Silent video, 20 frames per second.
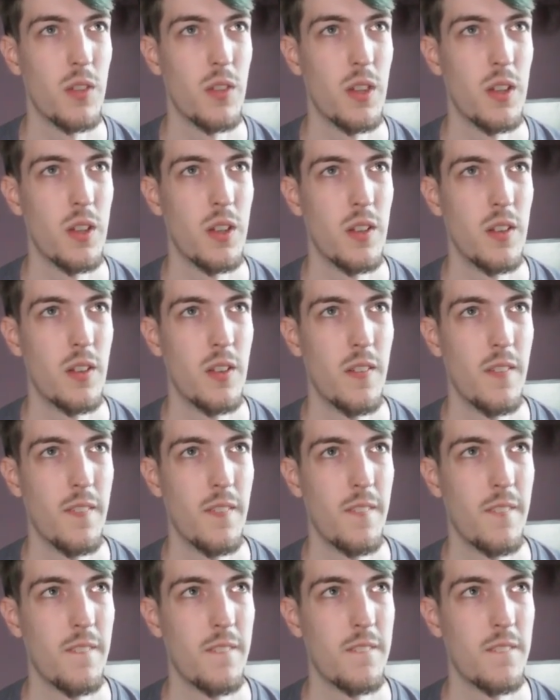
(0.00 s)

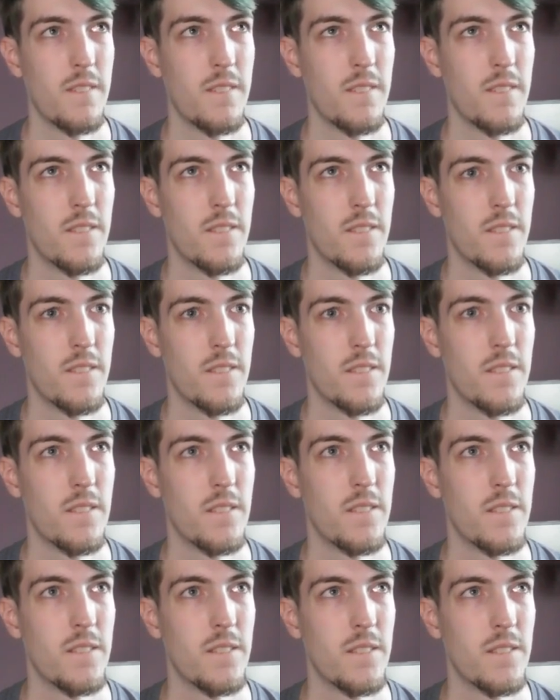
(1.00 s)

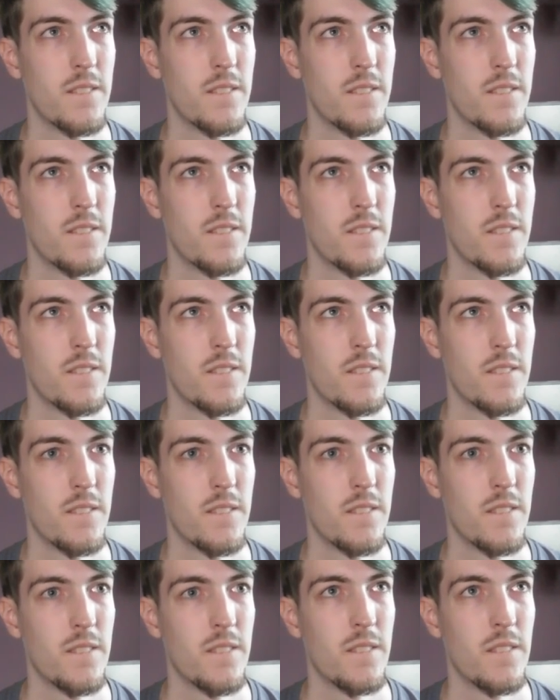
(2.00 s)

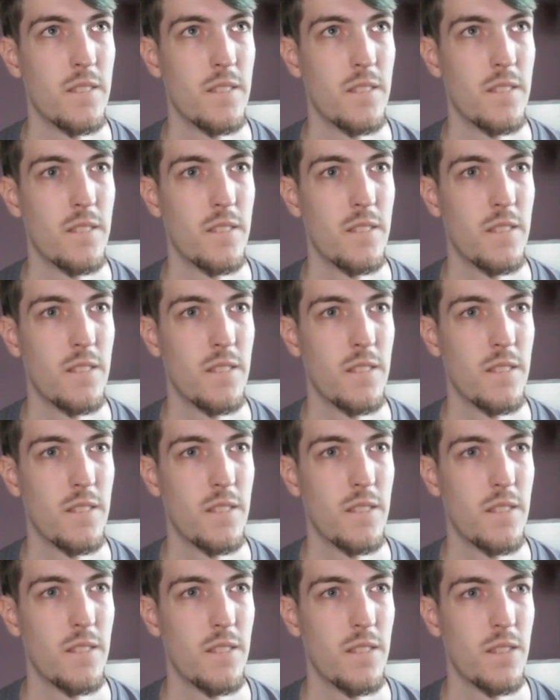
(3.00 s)

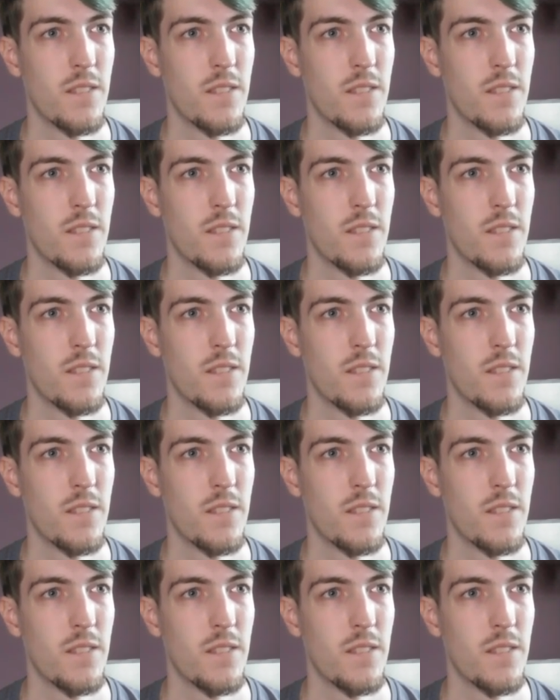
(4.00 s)
[no speech]